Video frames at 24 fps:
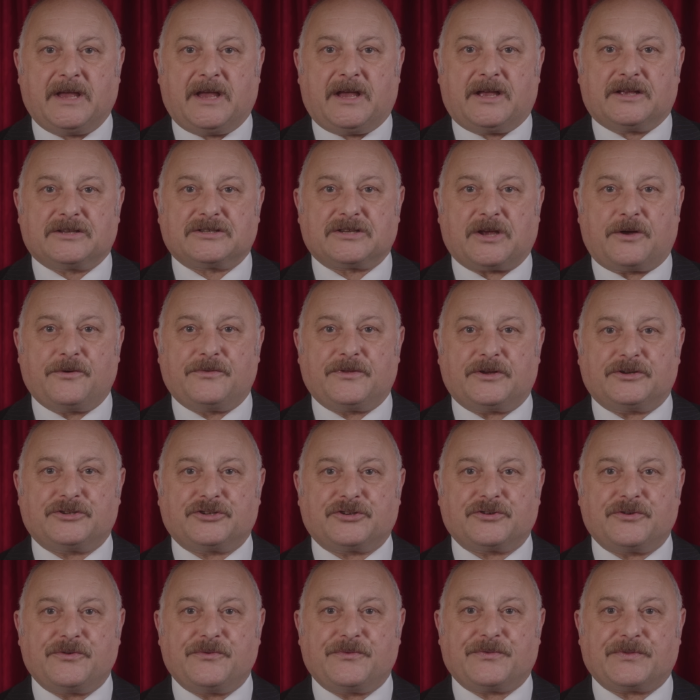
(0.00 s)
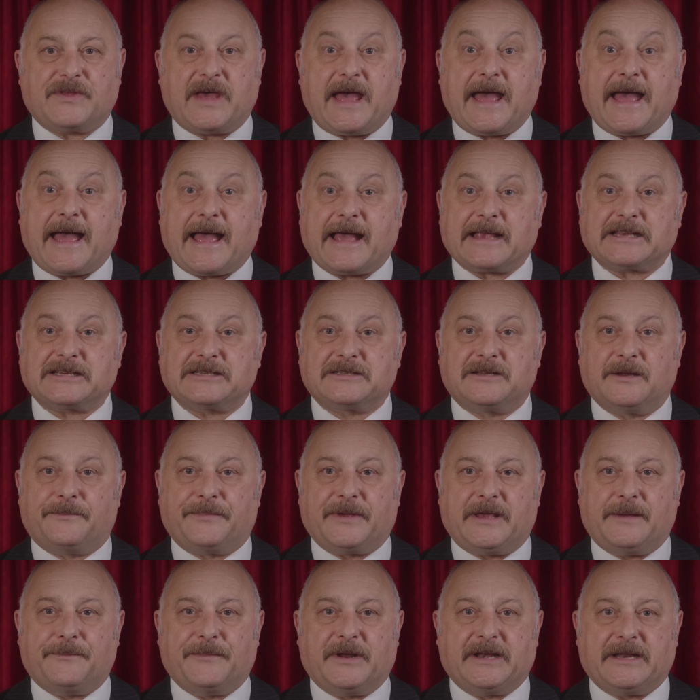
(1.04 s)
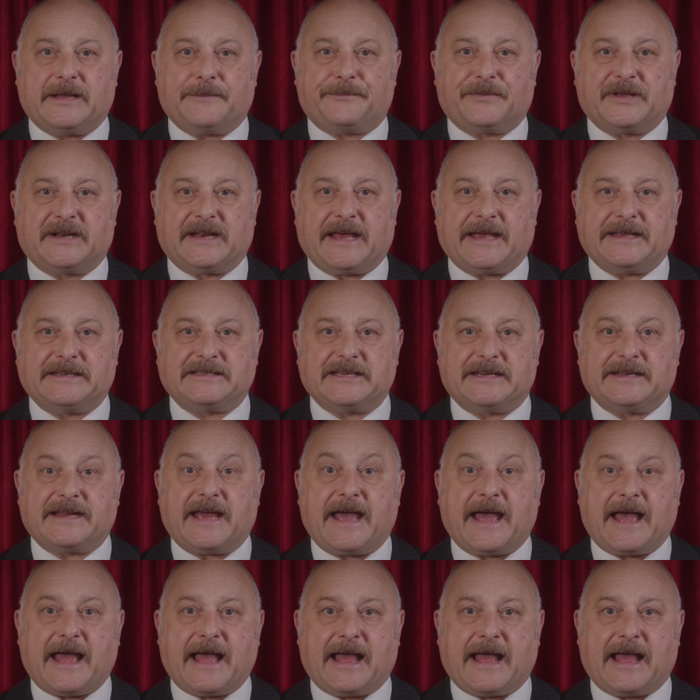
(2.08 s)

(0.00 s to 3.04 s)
So the truth has to be manipulated